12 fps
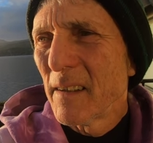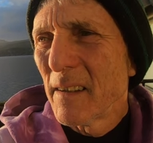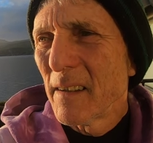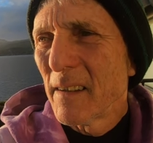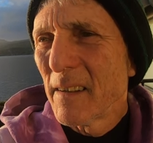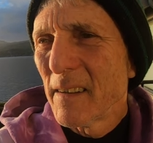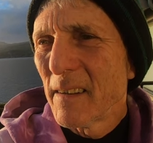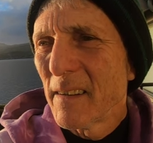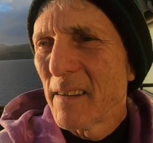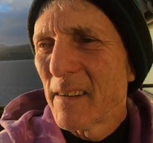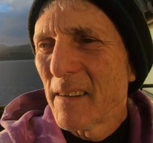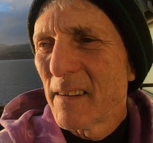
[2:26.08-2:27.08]

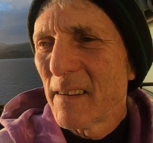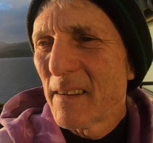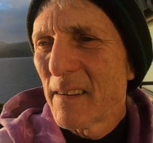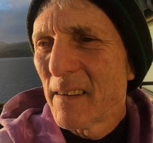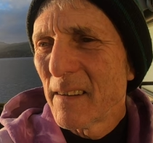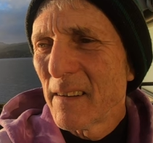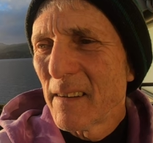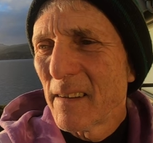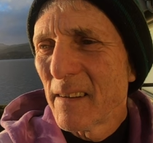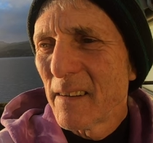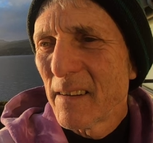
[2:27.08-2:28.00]
(silence)